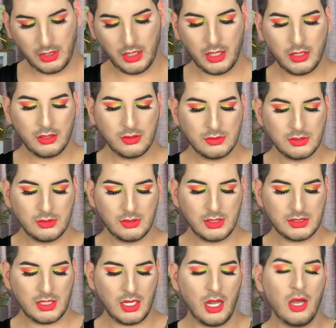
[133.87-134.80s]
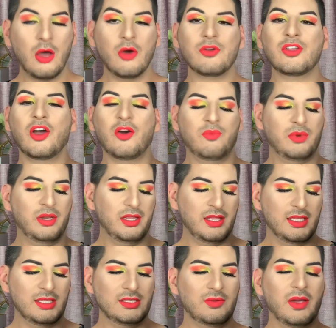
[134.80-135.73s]
how do you do this? Oh, you open
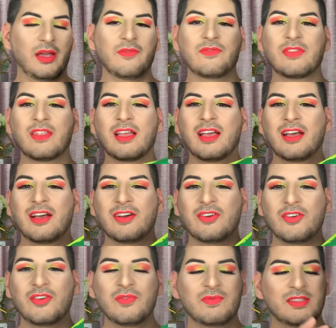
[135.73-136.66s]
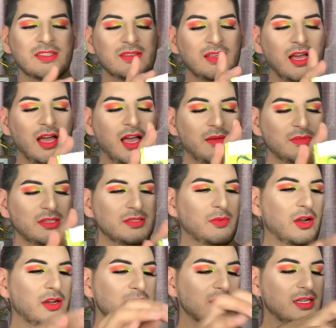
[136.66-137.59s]
it this way. Oops, I'm
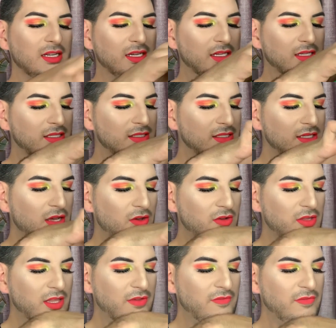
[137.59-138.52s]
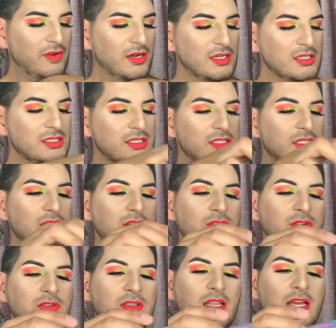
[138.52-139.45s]
smart. So the first
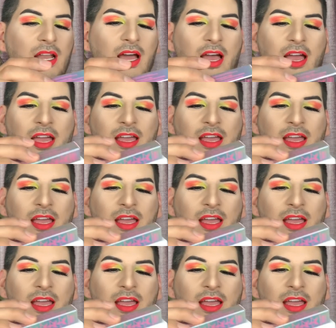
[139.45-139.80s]
two that